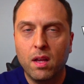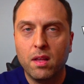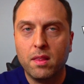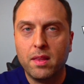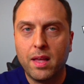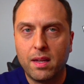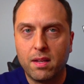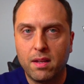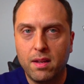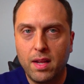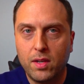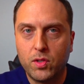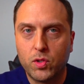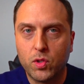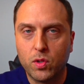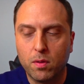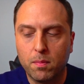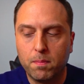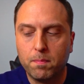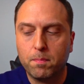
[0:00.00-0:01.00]
That's
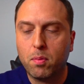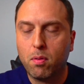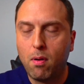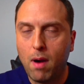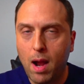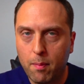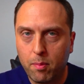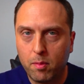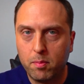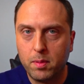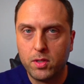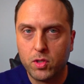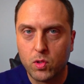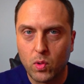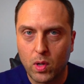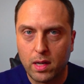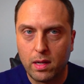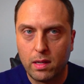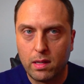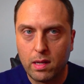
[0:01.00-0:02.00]
nature probably
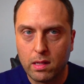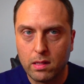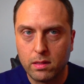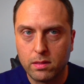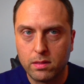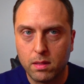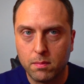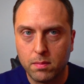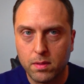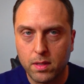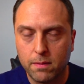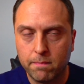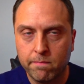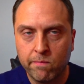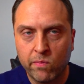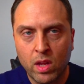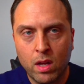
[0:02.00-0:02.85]
trying to tell us something.